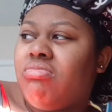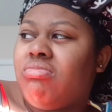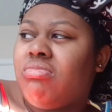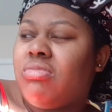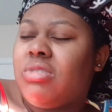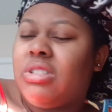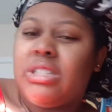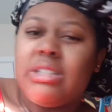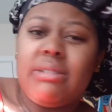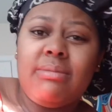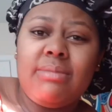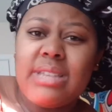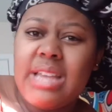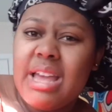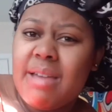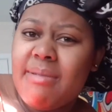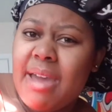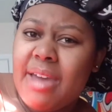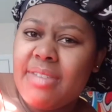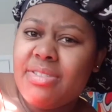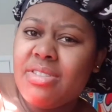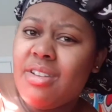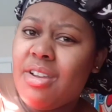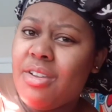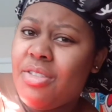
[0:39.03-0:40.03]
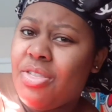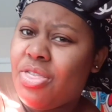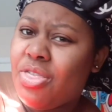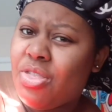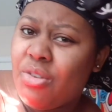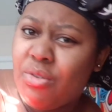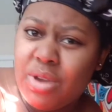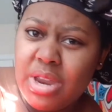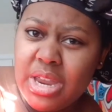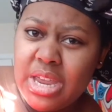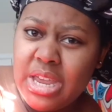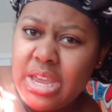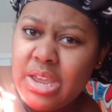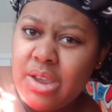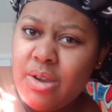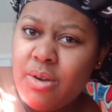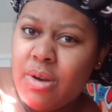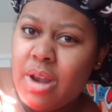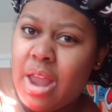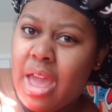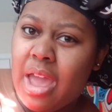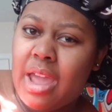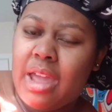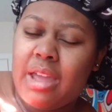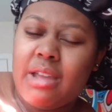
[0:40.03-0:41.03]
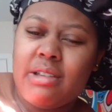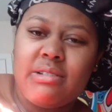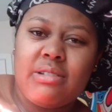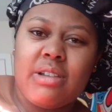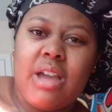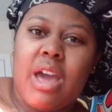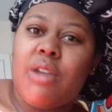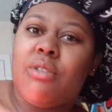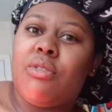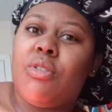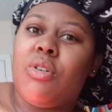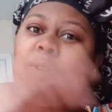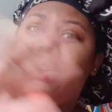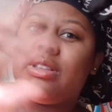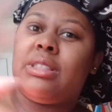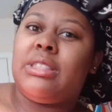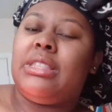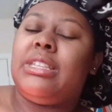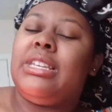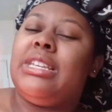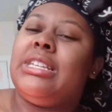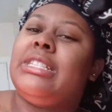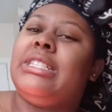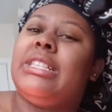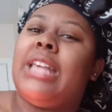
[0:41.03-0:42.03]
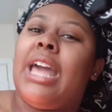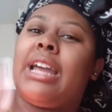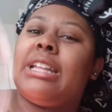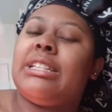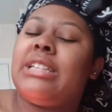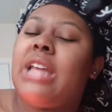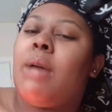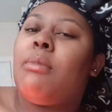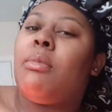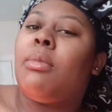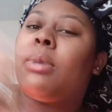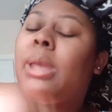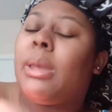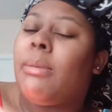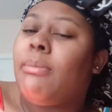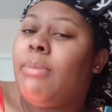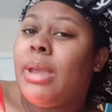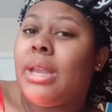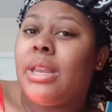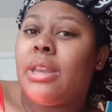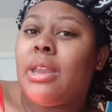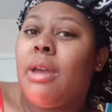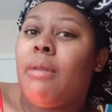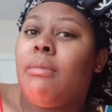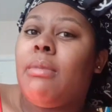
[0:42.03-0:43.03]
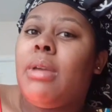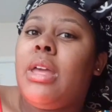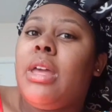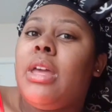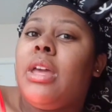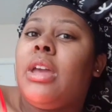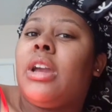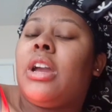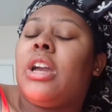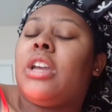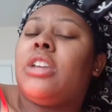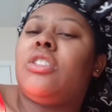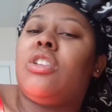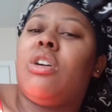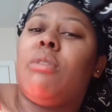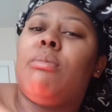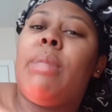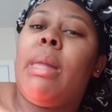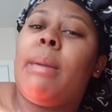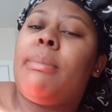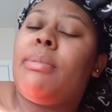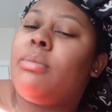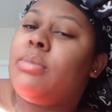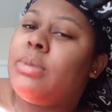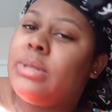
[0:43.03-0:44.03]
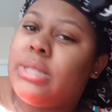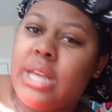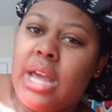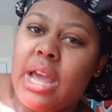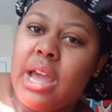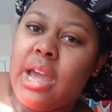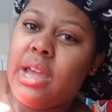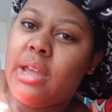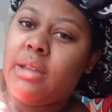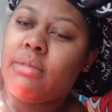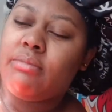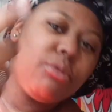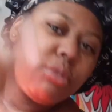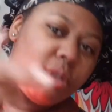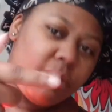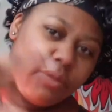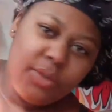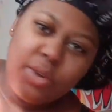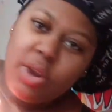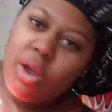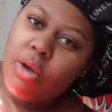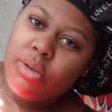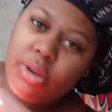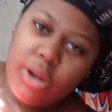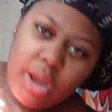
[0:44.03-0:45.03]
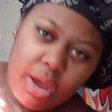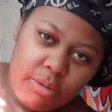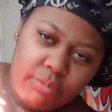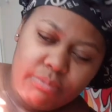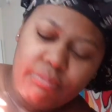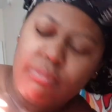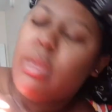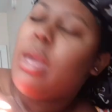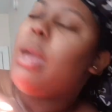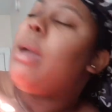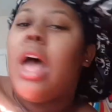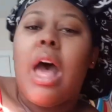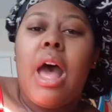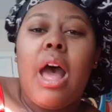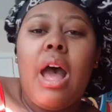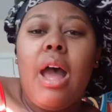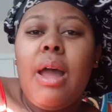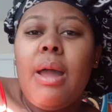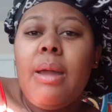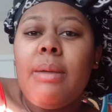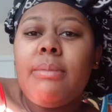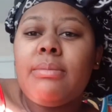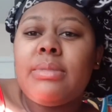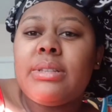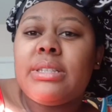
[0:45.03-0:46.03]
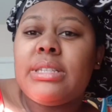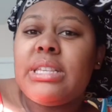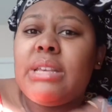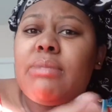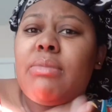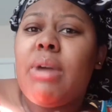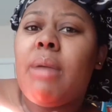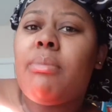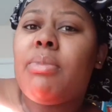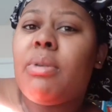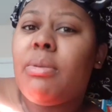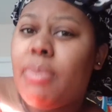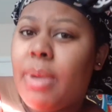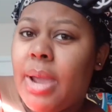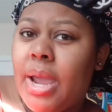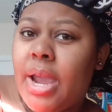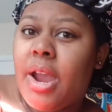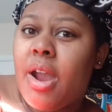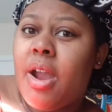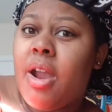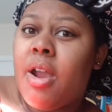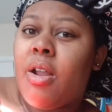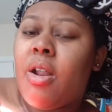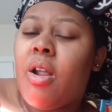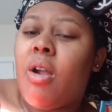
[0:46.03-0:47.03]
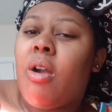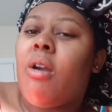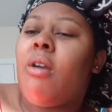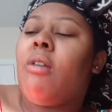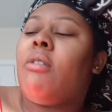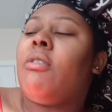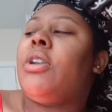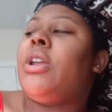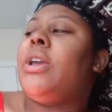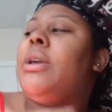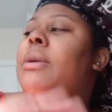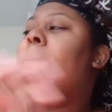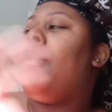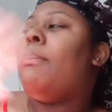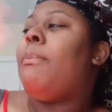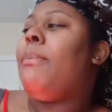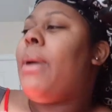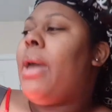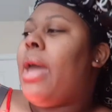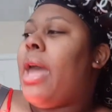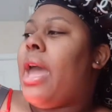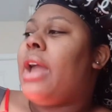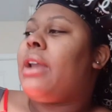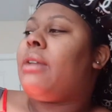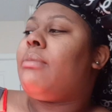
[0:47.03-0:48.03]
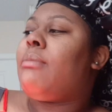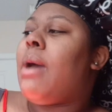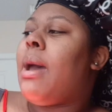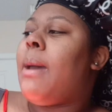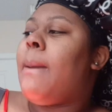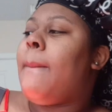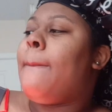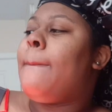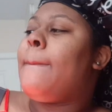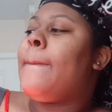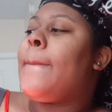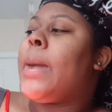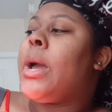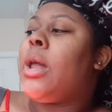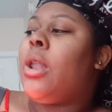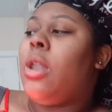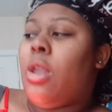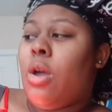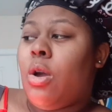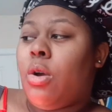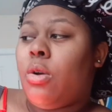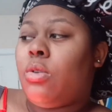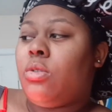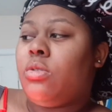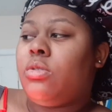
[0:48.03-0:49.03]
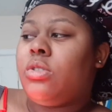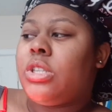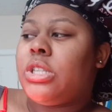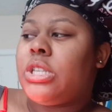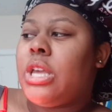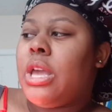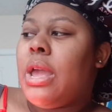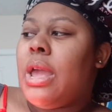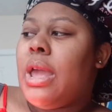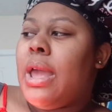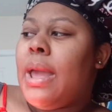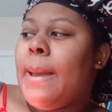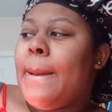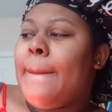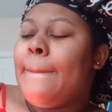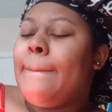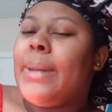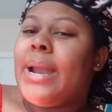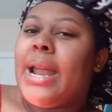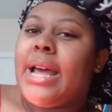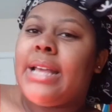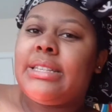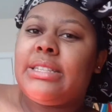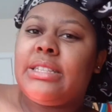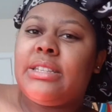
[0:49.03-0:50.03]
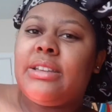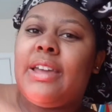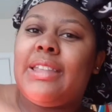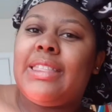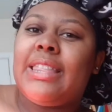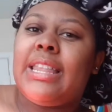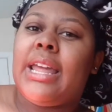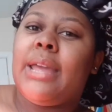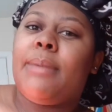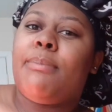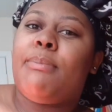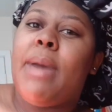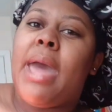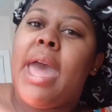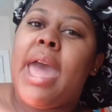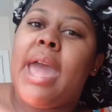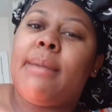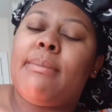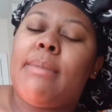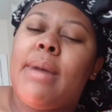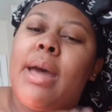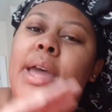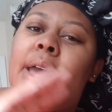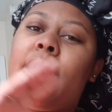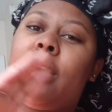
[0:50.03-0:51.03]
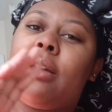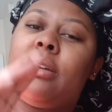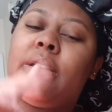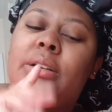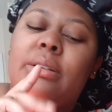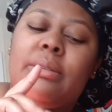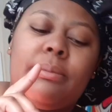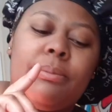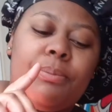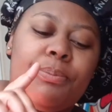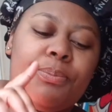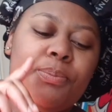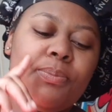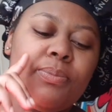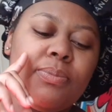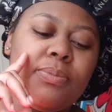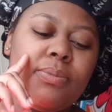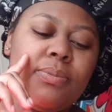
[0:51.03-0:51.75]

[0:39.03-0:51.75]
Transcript: sometime after 3 or like, I don't know the exact time I'm getting picked up, but you know, black people time. If you know, you know. I'm semi-prepared. I already packed my clothes, but I still have to like pack my